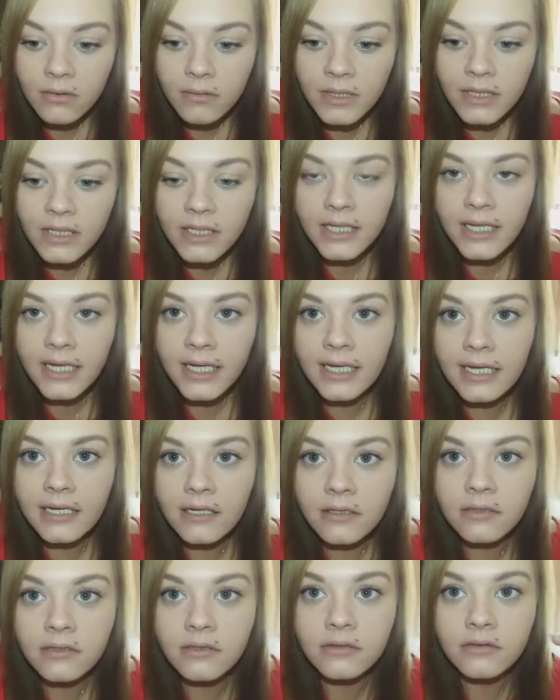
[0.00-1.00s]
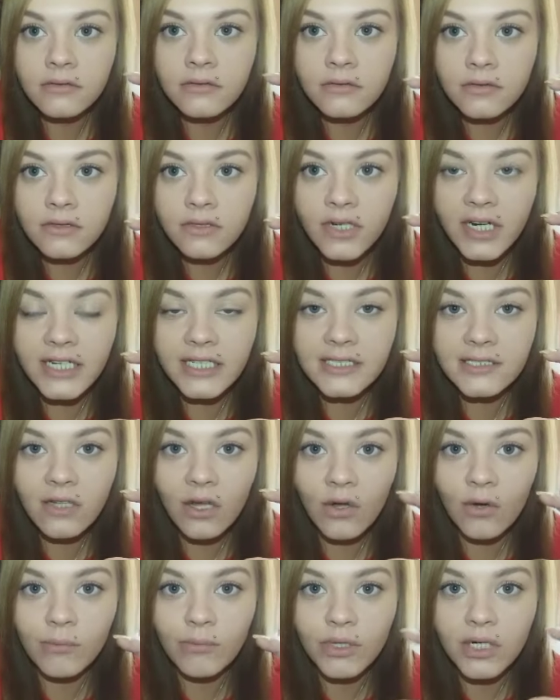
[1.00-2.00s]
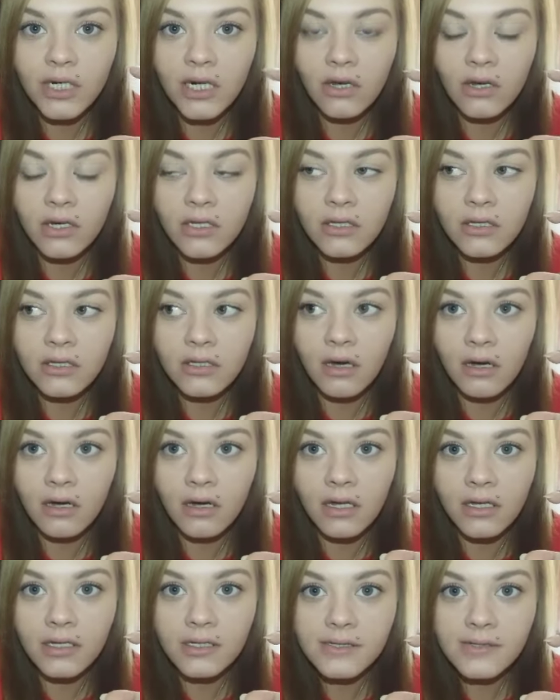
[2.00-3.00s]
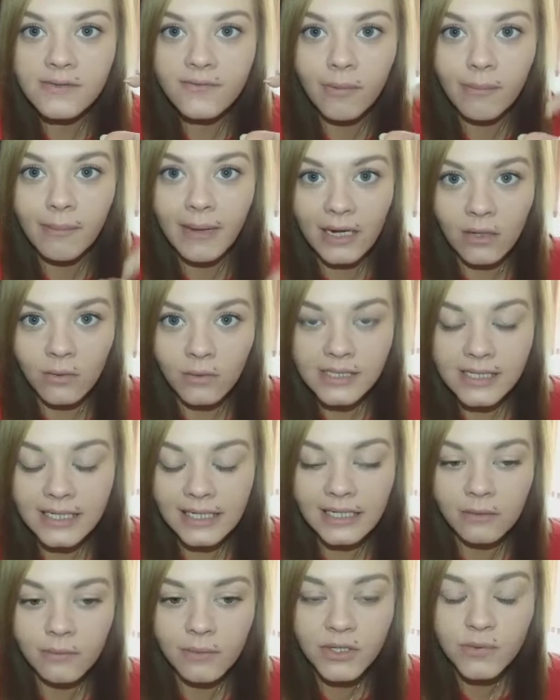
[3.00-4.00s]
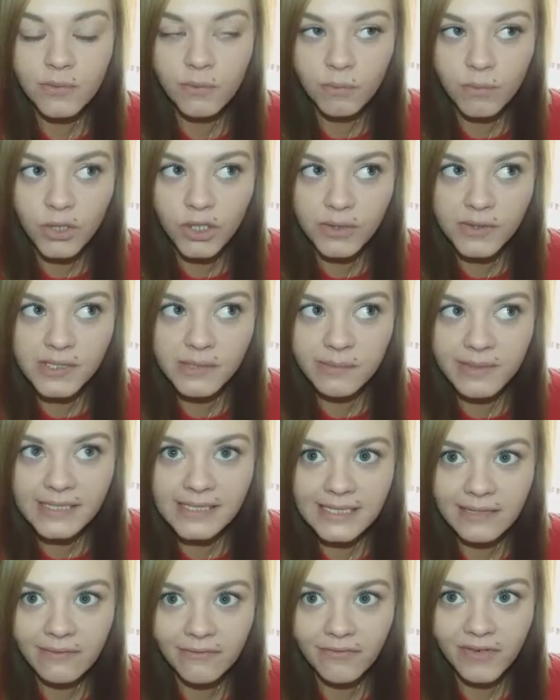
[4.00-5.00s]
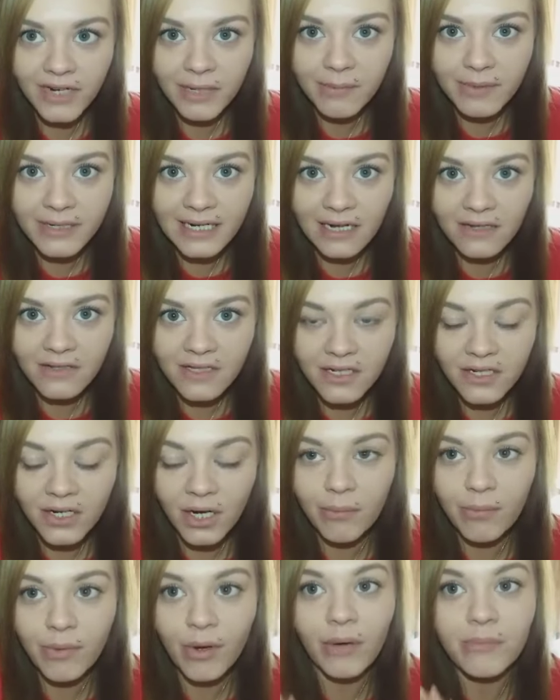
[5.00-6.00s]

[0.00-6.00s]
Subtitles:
one of the Greek style Mullalite yogurts from Aldi, which used to be sin free, but now they're not.